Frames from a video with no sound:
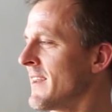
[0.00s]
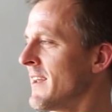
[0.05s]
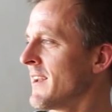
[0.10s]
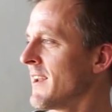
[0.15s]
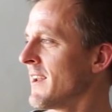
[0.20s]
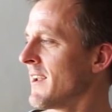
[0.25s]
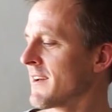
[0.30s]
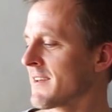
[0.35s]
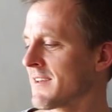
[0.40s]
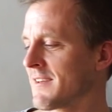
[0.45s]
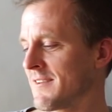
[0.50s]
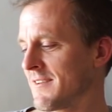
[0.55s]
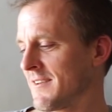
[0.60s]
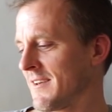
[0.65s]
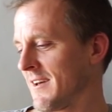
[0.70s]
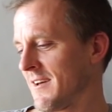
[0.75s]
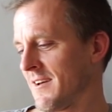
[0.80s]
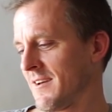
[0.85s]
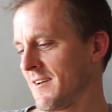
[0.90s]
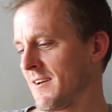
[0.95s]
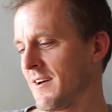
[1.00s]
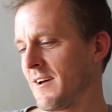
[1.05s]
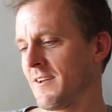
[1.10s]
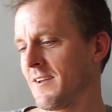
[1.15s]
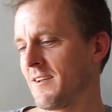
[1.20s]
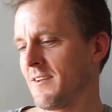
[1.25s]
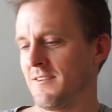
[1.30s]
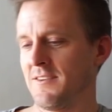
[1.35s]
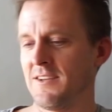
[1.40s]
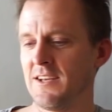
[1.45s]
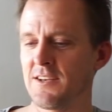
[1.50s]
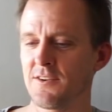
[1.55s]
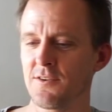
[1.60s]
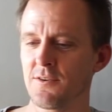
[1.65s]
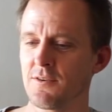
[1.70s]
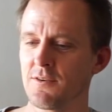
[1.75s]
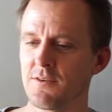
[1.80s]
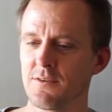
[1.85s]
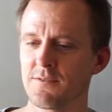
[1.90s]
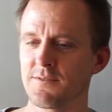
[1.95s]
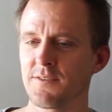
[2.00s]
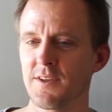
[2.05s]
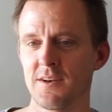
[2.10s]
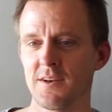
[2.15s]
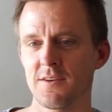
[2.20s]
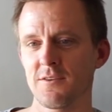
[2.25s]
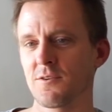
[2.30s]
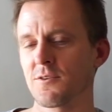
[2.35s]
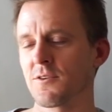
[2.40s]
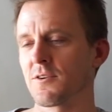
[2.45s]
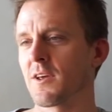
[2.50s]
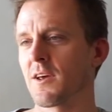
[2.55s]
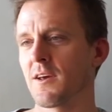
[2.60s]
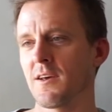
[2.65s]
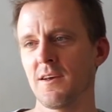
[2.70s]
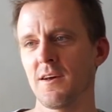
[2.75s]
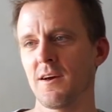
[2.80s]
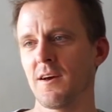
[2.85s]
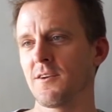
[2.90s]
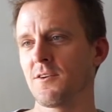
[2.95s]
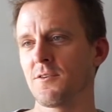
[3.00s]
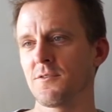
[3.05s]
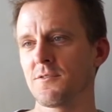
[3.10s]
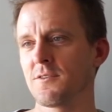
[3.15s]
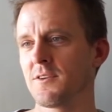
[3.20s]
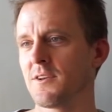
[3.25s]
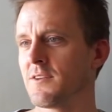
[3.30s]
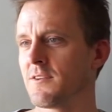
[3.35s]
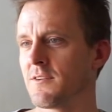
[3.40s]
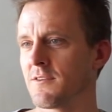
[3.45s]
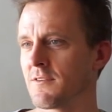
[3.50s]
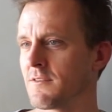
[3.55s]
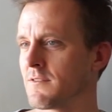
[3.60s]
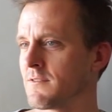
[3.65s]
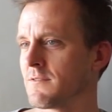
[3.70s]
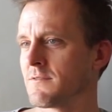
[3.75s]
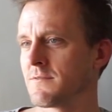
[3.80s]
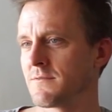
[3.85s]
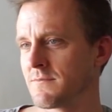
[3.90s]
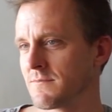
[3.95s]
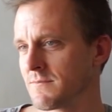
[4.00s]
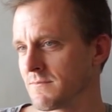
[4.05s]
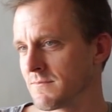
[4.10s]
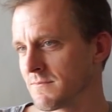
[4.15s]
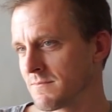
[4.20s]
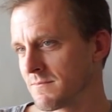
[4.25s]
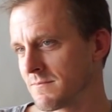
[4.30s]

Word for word: like, yeah, I need you, then you're okay. I don't need you. But he,